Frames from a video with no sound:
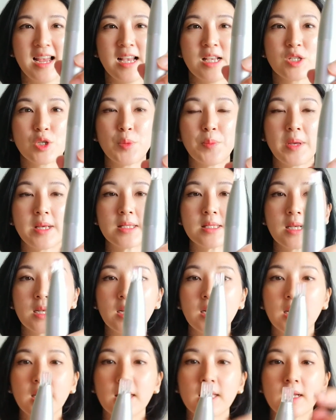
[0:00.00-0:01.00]
So
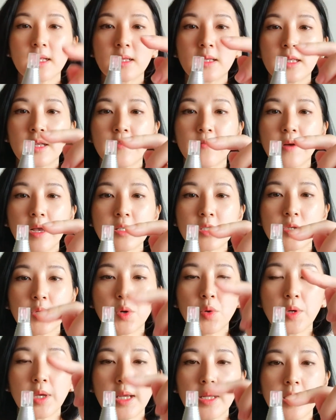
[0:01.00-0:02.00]
basically the device
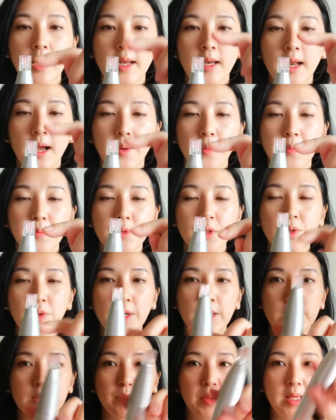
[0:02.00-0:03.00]
go in and out. So
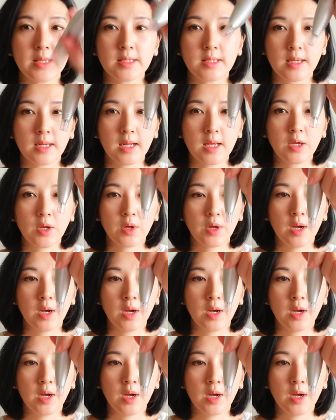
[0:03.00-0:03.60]
it's basically